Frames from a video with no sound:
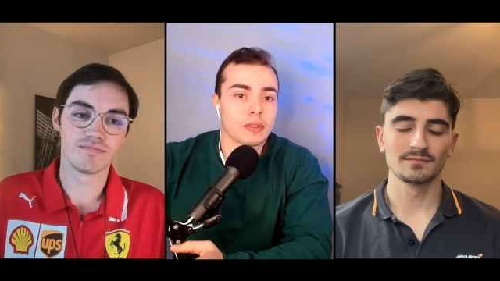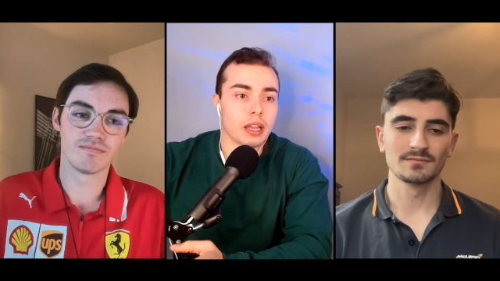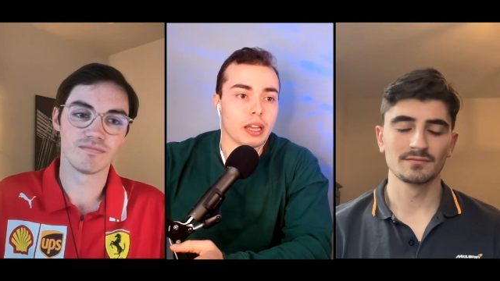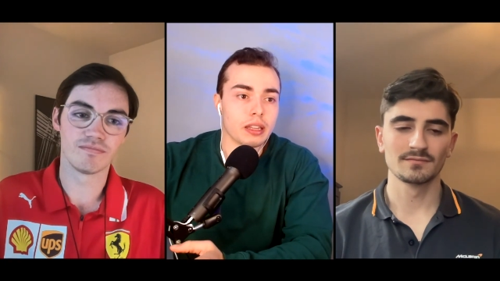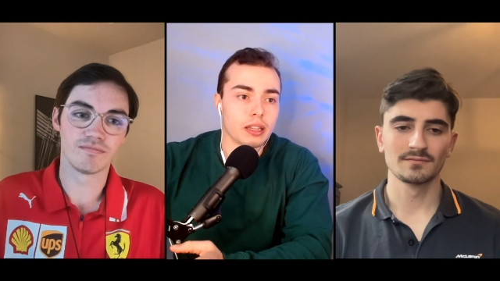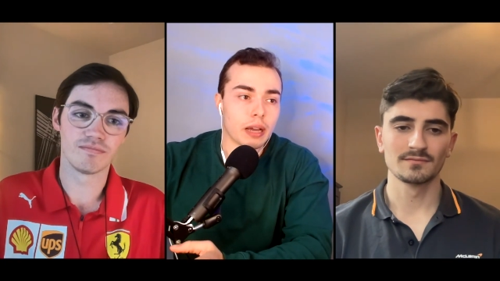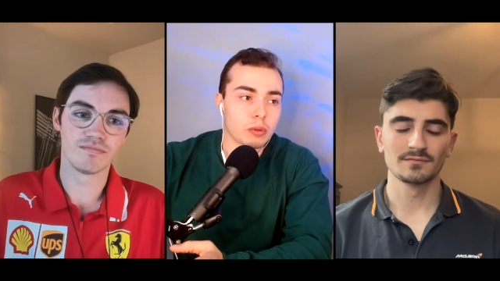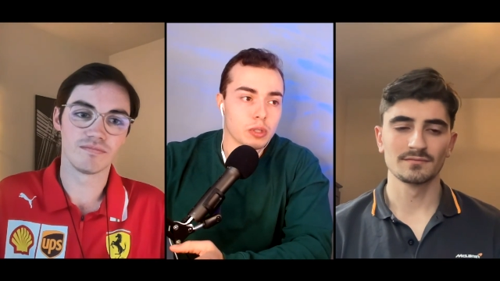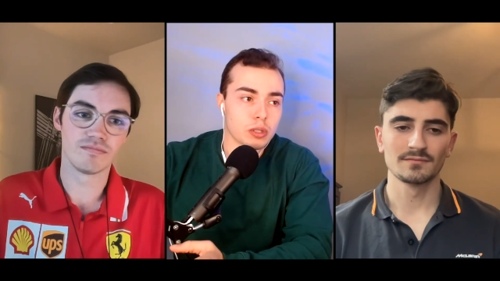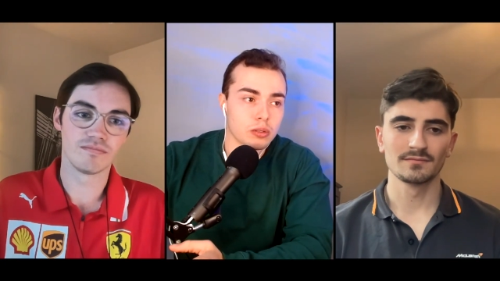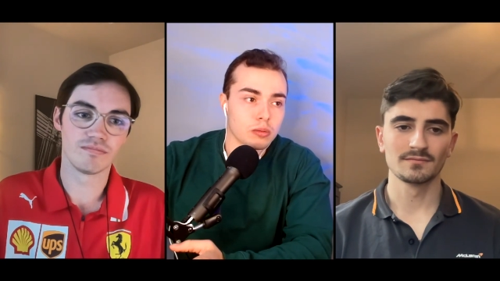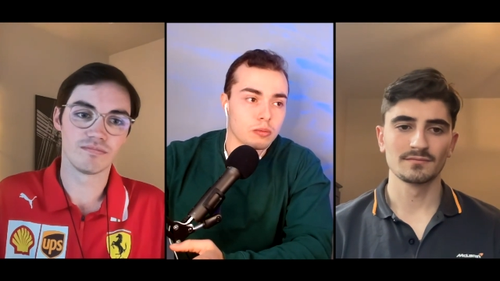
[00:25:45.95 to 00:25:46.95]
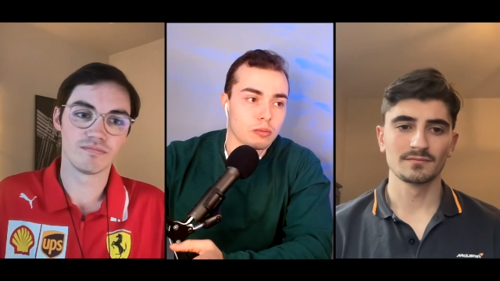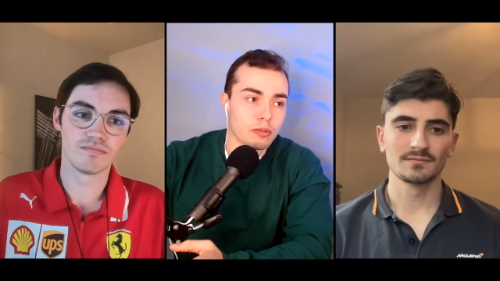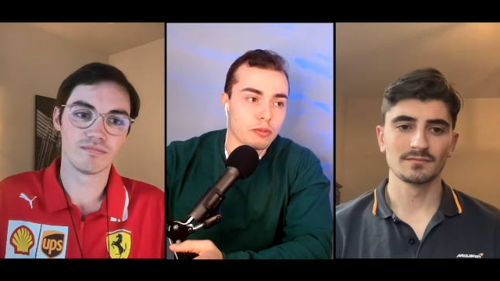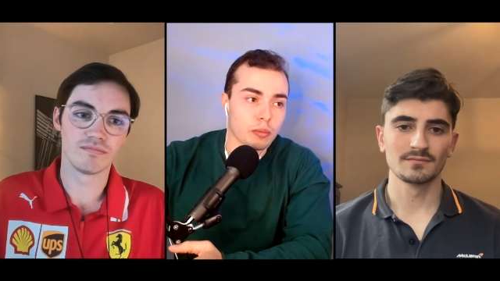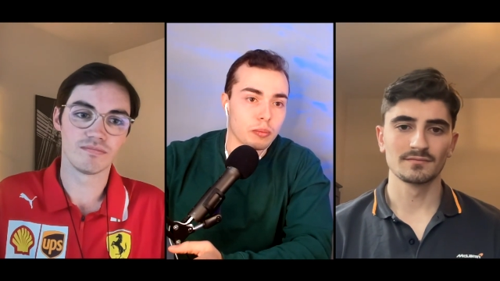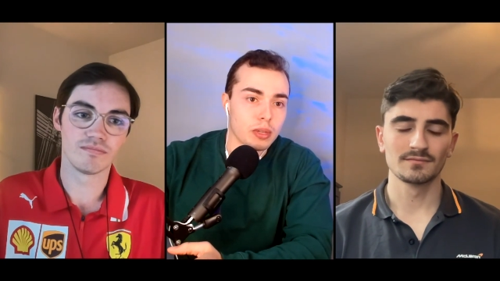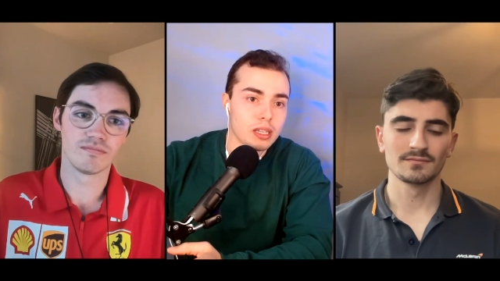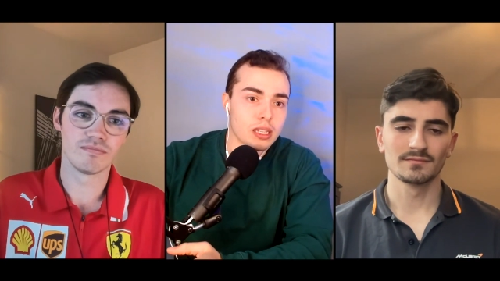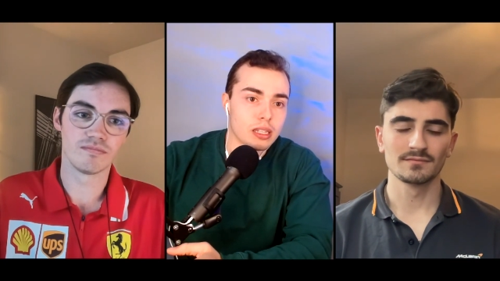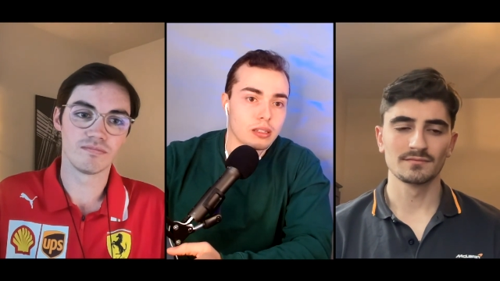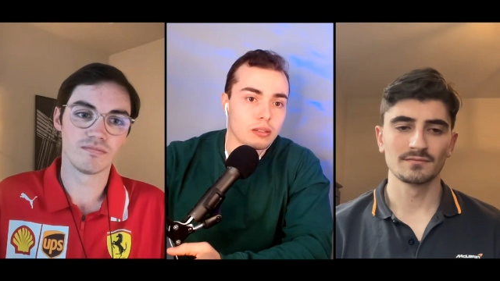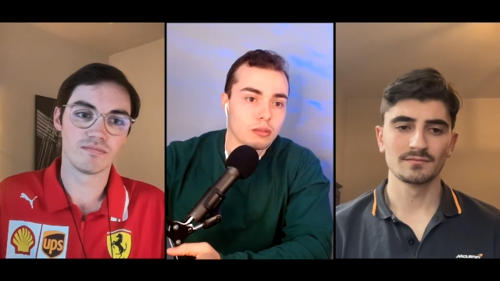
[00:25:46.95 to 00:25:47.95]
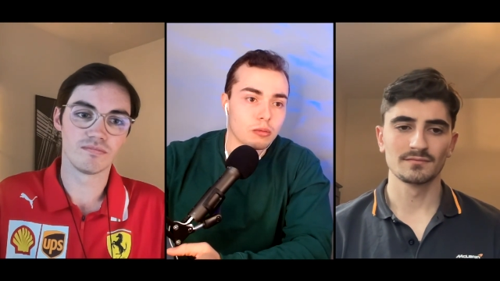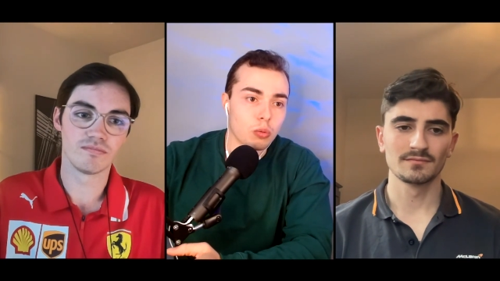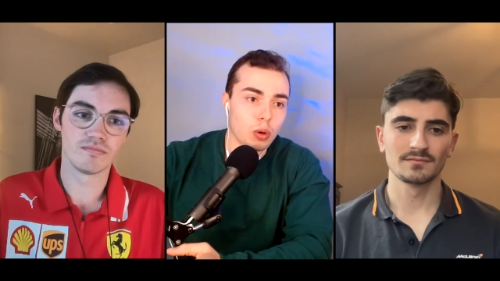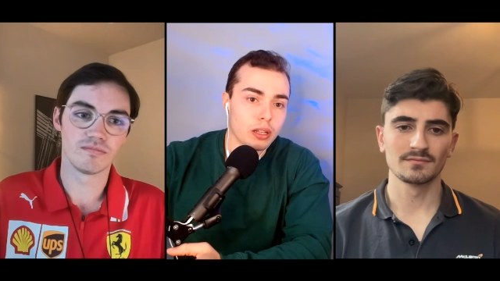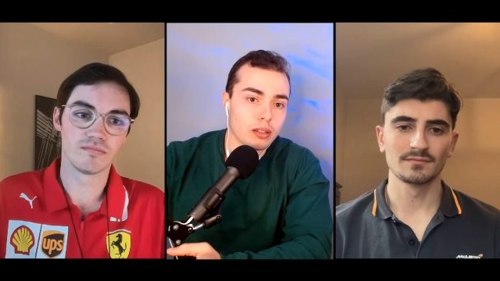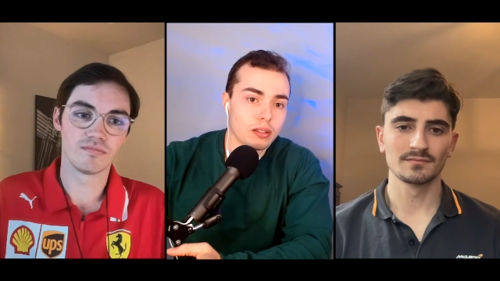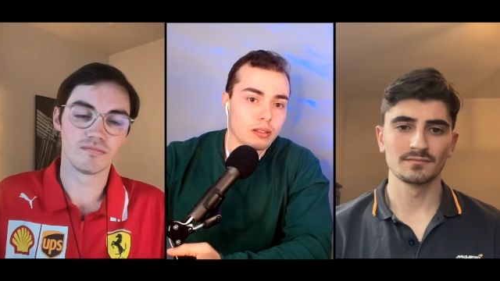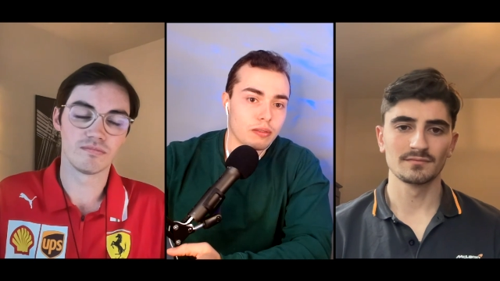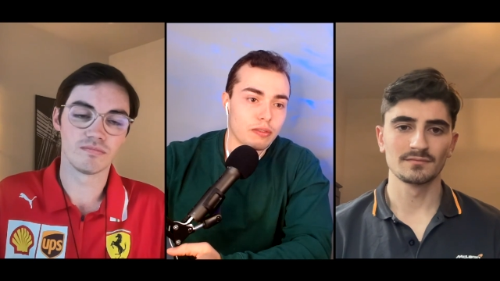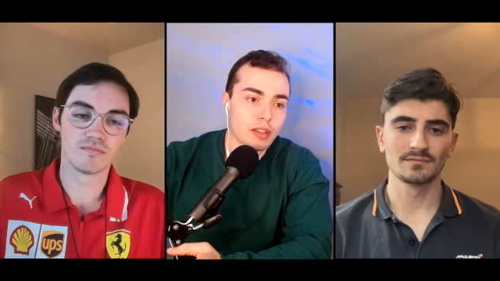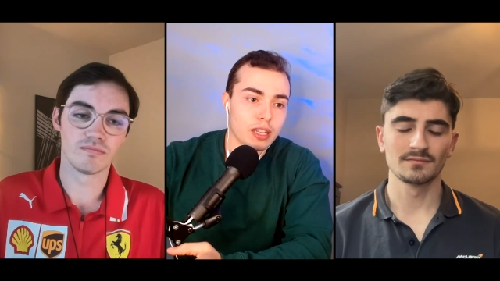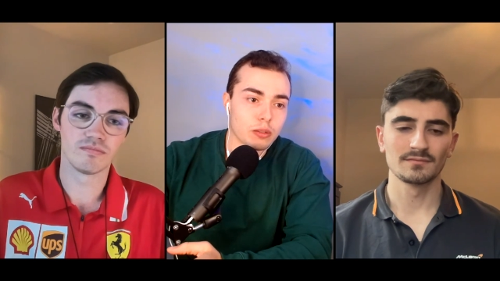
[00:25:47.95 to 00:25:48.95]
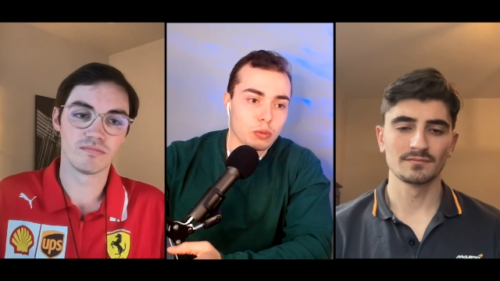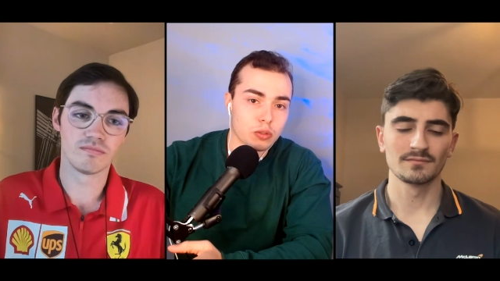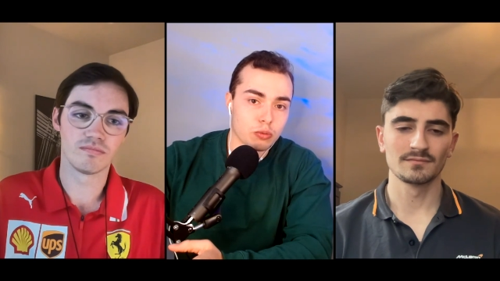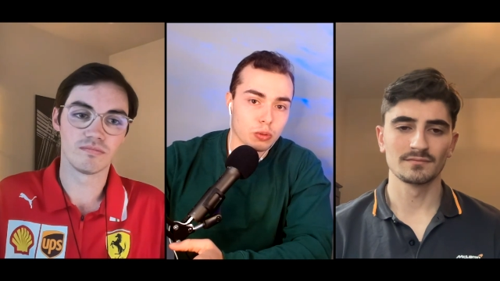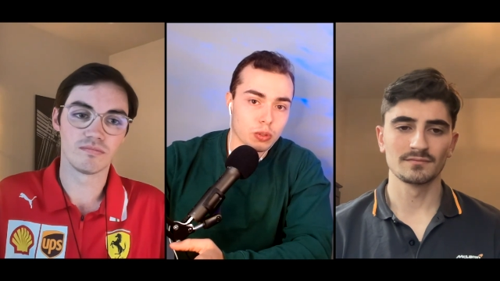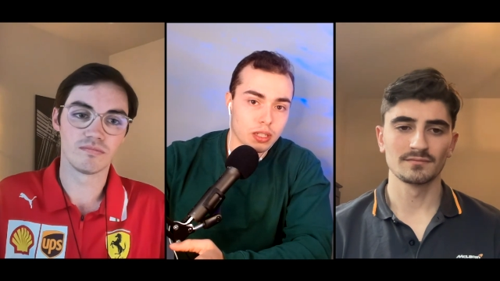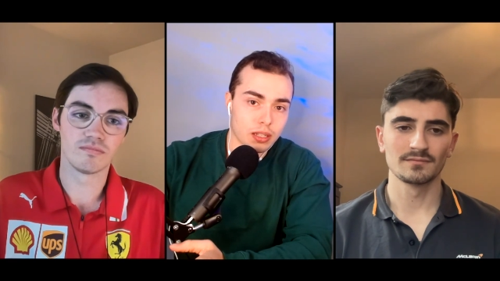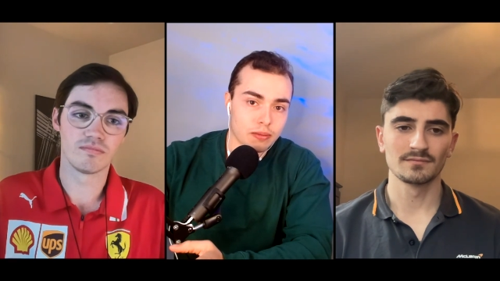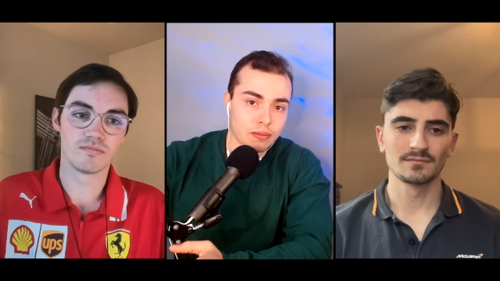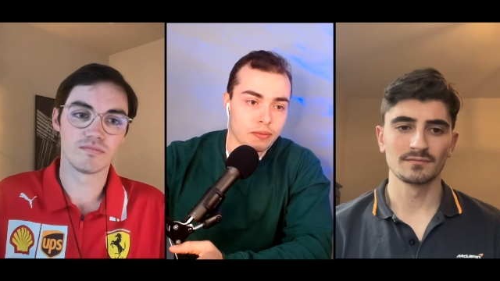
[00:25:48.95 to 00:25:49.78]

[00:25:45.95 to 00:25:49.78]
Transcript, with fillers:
Speaker 1: And that was, for me, what faith was rooted in,